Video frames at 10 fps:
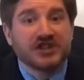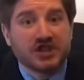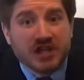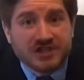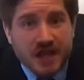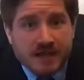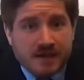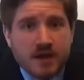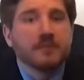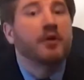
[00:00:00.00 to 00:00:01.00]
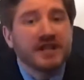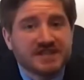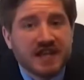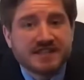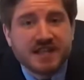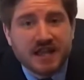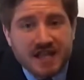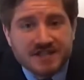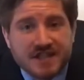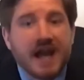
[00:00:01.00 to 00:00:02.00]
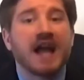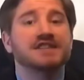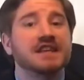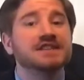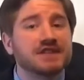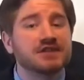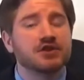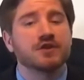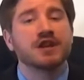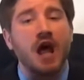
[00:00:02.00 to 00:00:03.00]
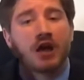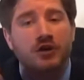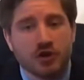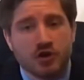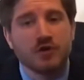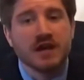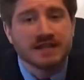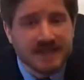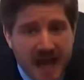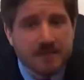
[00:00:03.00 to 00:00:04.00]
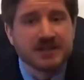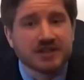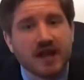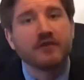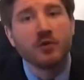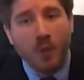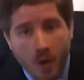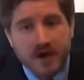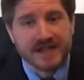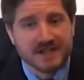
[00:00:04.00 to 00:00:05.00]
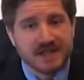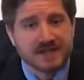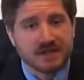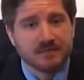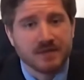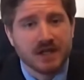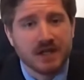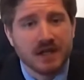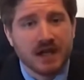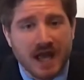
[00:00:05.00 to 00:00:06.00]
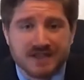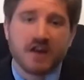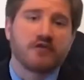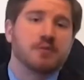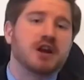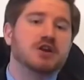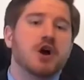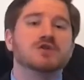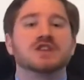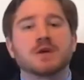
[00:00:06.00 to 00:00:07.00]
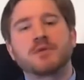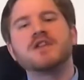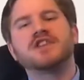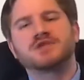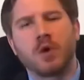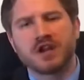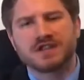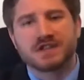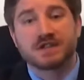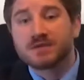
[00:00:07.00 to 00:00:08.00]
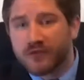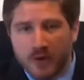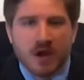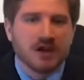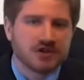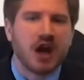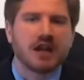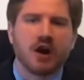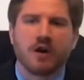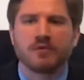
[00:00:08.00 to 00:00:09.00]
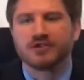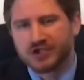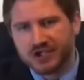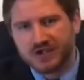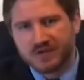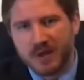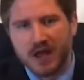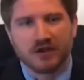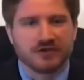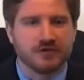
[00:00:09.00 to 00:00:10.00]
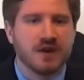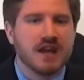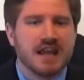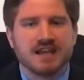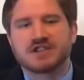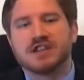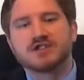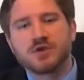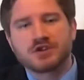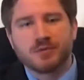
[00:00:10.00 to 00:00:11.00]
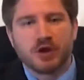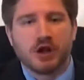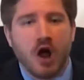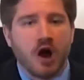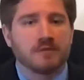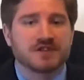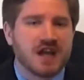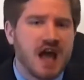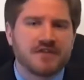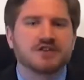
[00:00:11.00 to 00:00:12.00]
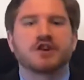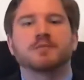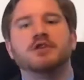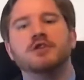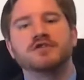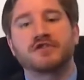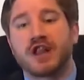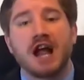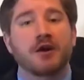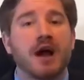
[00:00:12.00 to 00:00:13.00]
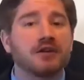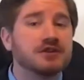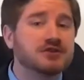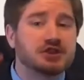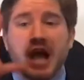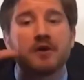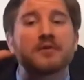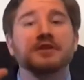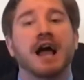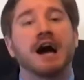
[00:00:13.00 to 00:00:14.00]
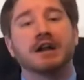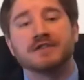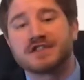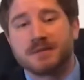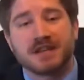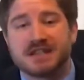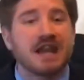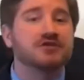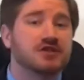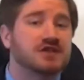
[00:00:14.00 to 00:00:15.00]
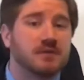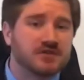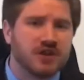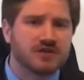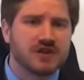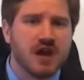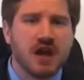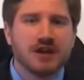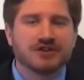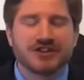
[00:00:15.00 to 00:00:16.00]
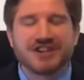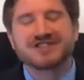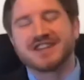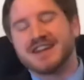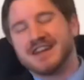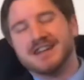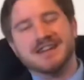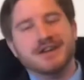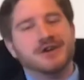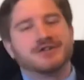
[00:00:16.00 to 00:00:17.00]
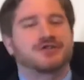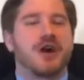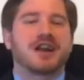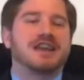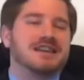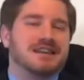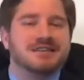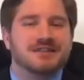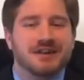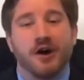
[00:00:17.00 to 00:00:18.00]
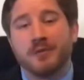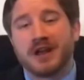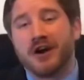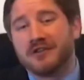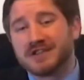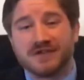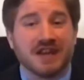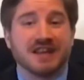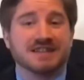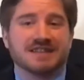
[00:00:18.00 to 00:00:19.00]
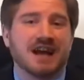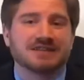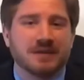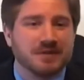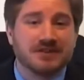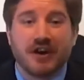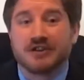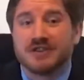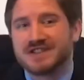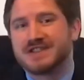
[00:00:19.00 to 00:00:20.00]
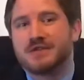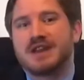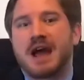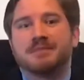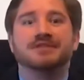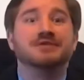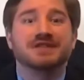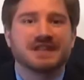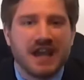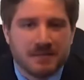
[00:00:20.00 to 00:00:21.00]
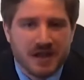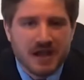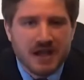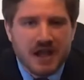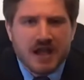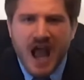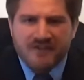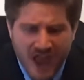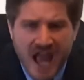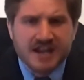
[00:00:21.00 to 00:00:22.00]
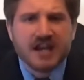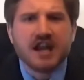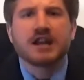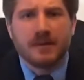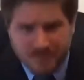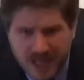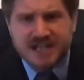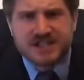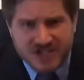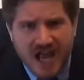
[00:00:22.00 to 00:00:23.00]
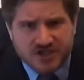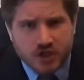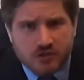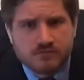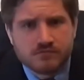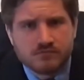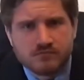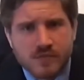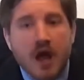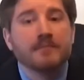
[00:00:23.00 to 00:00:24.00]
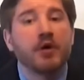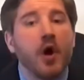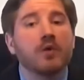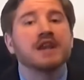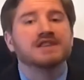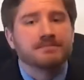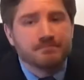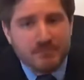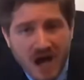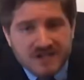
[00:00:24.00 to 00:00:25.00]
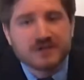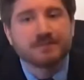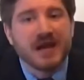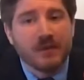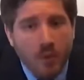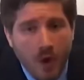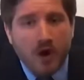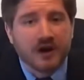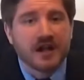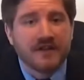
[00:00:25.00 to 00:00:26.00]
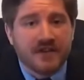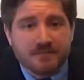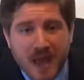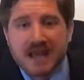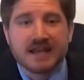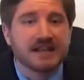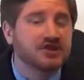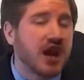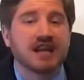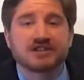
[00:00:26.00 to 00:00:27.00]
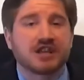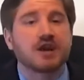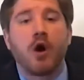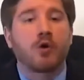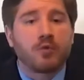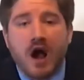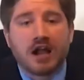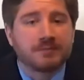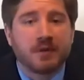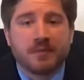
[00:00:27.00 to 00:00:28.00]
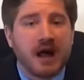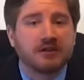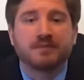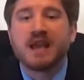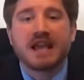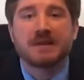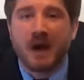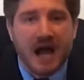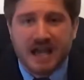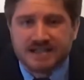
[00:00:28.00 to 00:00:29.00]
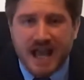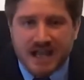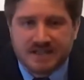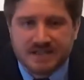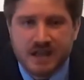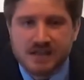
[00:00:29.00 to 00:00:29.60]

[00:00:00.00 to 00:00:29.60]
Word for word: Justin, Princess Celestia has instituted a new damage level warning system. As everybody knows, the previous warning systems from Shining Armor's shield spell to easily squishable alarms to having derpy hooves fly around and shout real loud if something dangerous comes close to just, uh, shrugging and hoping all those villains locked up in Tartarus don't happen to escape, have ended in complete disaster. Ponies must be warned of impending changeling or rocket propelled Pinkie Pie attacks.